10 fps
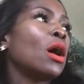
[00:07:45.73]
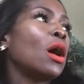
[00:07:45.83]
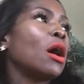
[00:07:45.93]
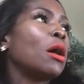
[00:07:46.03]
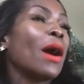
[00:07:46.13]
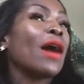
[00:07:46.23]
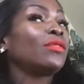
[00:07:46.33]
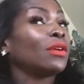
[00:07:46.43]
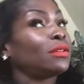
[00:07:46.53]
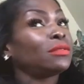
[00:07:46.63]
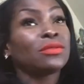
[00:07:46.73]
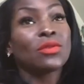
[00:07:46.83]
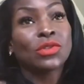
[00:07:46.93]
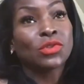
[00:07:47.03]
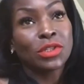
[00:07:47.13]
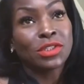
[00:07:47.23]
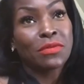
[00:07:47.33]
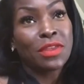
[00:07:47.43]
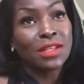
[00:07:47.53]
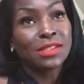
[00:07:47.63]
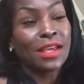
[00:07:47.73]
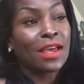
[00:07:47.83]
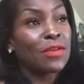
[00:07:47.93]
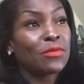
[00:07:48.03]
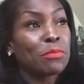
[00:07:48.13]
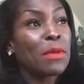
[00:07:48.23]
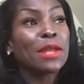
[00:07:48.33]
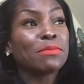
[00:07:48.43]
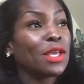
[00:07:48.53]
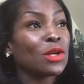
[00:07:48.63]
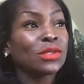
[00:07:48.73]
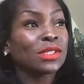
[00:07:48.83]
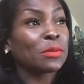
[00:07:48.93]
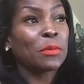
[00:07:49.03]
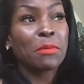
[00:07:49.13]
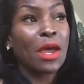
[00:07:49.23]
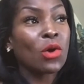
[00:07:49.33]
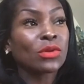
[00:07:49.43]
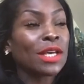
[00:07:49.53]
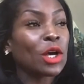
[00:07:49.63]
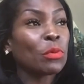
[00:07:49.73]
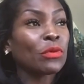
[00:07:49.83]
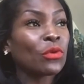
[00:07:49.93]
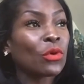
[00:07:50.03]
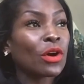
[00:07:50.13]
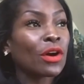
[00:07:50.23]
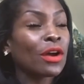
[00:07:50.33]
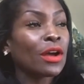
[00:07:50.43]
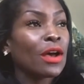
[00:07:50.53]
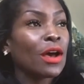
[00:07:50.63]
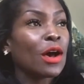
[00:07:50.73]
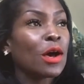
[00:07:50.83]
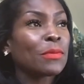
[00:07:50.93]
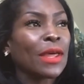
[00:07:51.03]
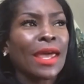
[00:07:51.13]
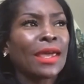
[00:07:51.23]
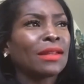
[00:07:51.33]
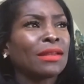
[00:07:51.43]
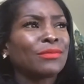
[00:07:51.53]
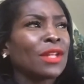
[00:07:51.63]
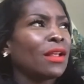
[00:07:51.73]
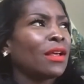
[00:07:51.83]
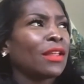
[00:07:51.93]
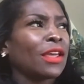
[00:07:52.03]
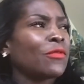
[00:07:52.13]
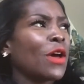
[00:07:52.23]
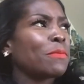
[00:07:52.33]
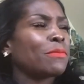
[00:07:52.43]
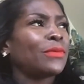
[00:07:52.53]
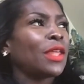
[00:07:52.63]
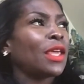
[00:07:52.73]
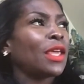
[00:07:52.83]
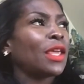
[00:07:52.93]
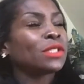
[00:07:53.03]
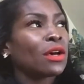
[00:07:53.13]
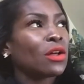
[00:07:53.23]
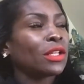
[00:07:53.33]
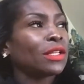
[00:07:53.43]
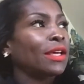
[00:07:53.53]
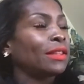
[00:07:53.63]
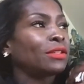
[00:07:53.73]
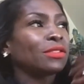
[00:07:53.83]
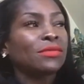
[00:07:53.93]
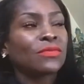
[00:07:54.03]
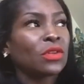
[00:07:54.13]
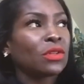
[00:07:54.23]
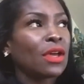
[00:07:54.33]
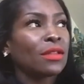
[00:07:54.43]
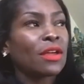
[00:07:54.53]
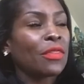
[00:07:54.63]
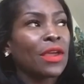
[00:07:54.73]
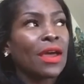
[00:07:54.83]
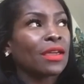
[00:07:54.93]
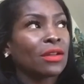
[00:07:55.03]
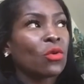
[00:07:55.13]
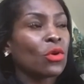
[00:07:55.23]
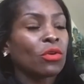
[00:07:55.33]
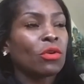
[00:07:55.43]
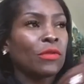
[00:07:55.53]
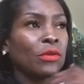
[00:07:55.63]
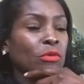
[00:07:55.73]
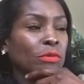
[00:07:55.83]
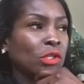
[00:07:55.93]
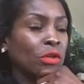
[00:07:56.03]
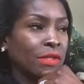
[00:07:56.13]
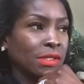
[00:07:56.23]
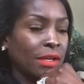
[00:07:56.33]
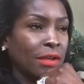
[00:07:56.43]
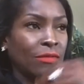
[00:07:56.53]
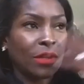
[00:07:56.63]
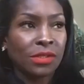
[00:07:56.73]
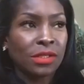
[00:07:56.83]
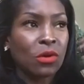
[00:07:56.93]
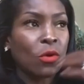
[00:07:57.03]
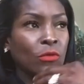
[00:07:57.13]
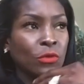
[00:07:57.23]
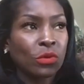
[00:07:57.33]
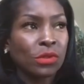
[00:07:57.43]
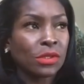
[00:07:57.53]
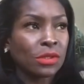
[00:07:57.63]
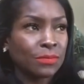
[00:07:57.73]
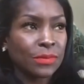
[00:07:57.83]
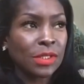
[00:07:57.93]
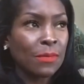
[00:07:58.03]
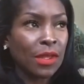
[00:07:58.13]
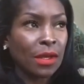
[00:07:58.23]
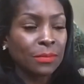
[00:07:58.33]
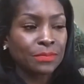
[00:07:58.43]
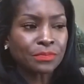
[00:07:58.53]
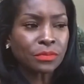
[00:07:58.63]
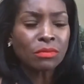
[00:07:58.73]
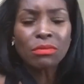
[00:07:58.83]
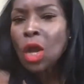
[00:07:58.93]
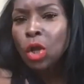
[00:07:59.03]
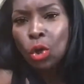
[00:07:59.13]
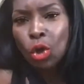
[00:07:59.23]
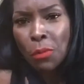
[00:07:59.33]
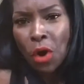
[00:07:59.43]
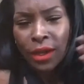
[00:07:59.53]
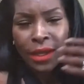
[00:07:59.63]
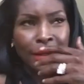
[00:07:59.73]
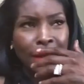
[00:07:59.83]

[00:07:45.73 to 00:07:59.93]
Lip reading: I've done all sorts of things. Like I've made meals up in my hotel before. Like I can, like if I'm in a hotel and like there's nothing I can order off the room service. Like if there's a Whole Foods or something, a local market,